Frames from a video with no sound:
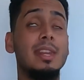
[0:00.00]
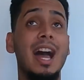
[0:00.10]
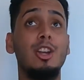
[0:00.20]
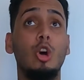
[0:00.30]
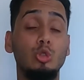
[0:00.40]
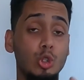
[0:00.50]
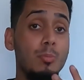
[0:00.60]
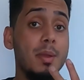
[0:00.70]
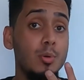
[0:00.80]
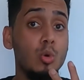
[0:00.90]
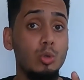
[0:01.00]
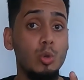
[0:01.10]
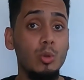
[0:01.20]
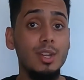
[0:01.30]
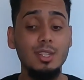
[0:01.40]
I know two people who
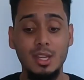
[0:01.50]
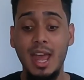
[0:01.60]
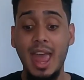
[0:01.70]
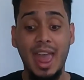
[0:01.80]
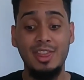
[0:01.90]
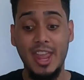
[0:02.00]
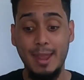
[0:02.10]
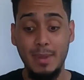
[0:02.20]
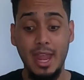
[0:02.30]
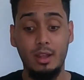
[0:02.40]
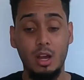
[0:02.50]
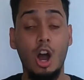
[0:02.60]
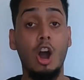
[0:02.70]
do this and they make